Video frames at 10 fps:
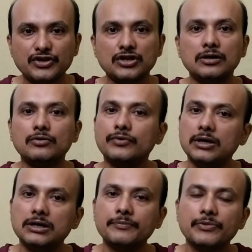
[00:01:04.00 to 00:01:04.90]
it's a
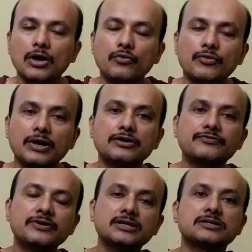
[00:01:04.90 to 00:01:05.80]
fictional world
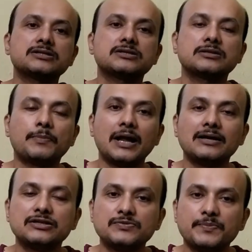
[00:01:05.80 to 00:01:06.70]
wherein Venus,
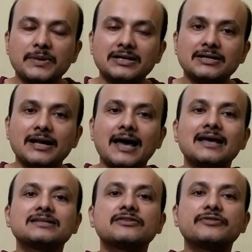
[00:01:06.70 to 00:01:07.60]
the planet, is
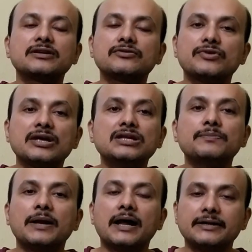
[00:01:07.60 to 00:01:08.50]
painted as a very
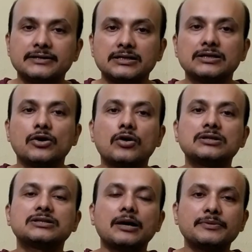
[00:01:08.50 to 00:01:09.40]
rainy planet.
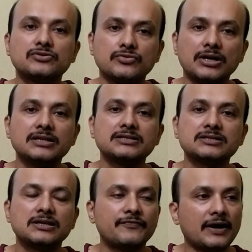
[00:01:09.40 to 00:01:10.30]
All the time it
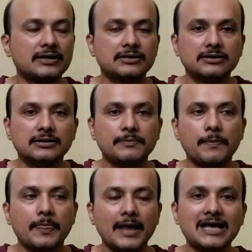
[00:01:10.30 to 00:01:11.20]
rains. In fact,
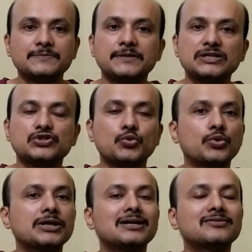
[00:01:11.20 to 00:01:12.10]
as per the
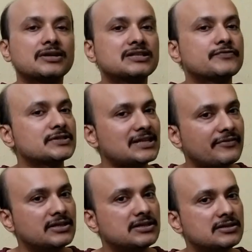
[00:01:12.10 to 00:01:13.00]
story, it rains
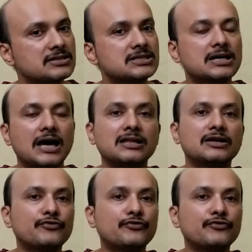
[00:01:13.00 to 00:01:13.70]
for 7 years,